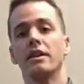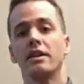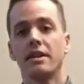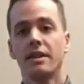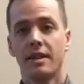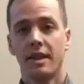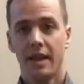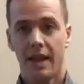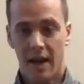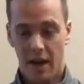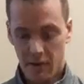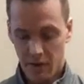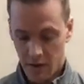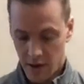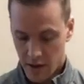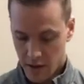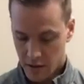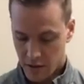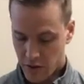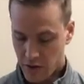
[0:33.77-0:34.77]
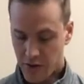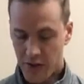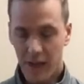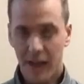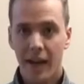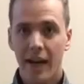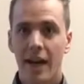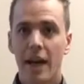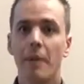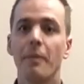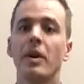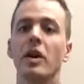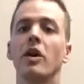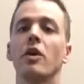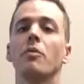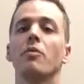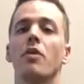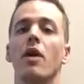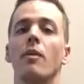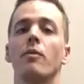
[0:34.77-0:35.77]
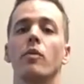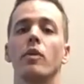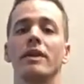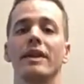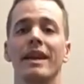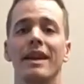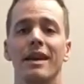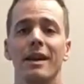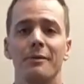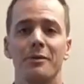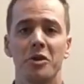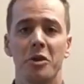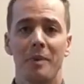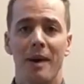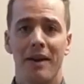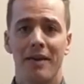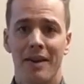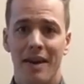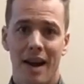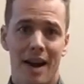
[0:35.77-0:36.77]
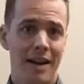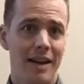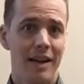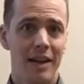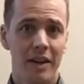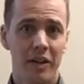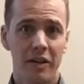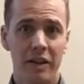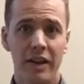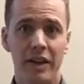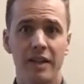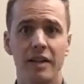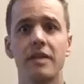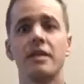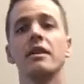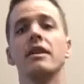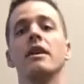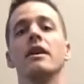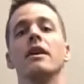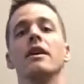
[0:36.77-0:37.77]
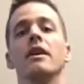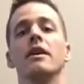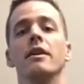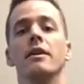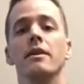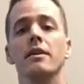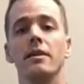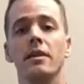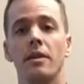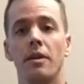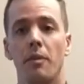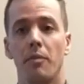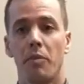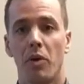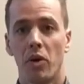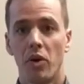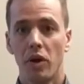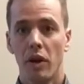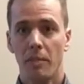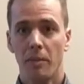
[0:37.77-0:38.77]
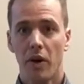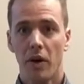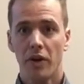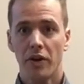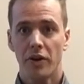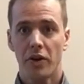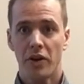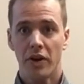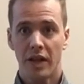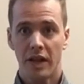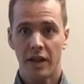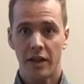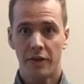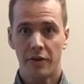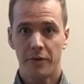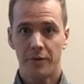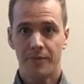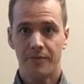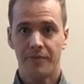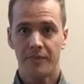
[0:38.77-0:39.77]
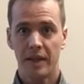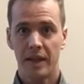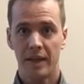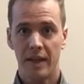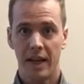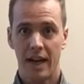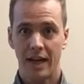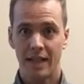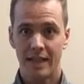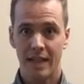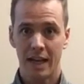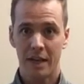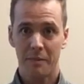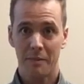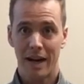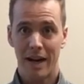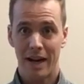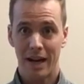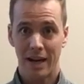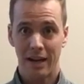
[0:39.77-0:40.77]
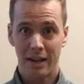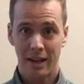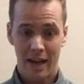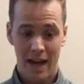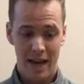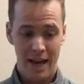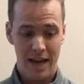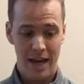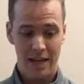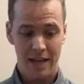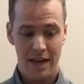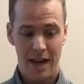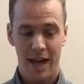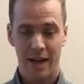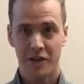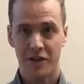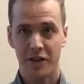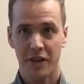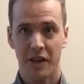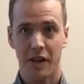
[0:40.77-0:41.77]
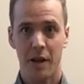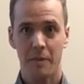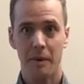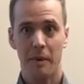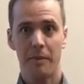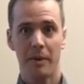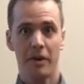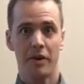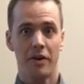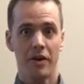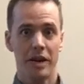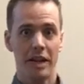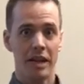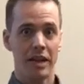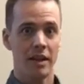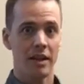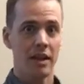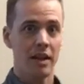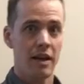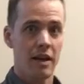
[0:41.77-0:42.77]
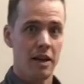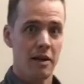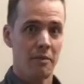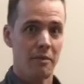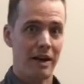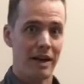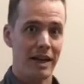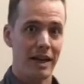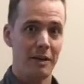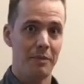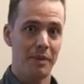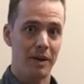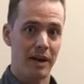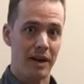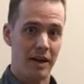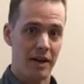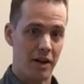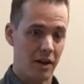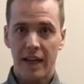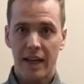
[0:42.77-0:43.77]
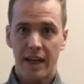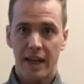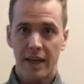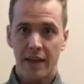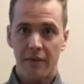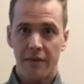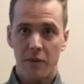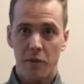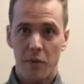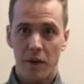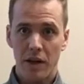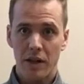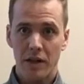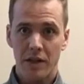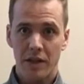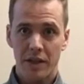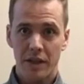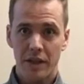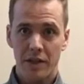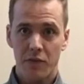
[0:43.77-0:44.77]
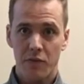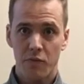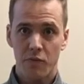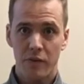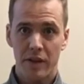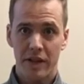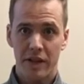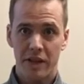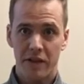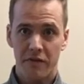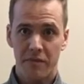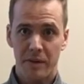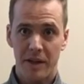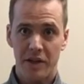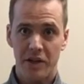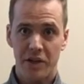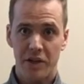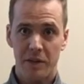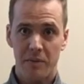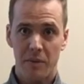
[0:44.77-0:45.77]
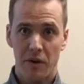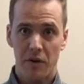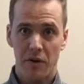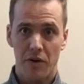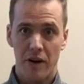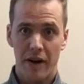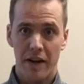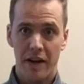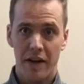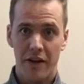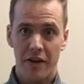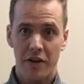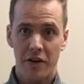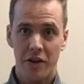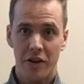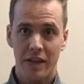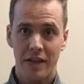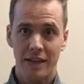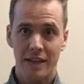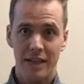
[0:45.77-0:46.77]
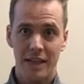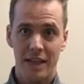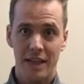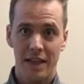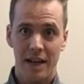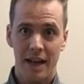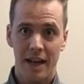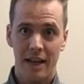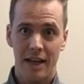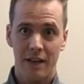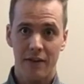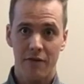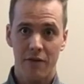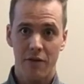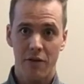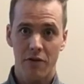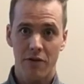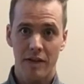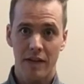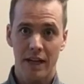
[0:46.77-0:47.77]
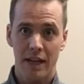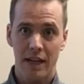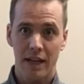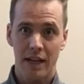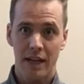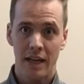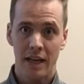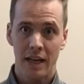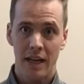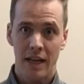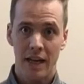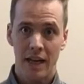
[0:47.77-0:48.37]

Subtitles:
sit down just like I am here, prop one leg up to about 90 degrees, pull up on your heel, and then I take my hand and I actually come up underneath my knee pit here. And if you watch this ridge of my shin bone right here, you can see that I can rotate it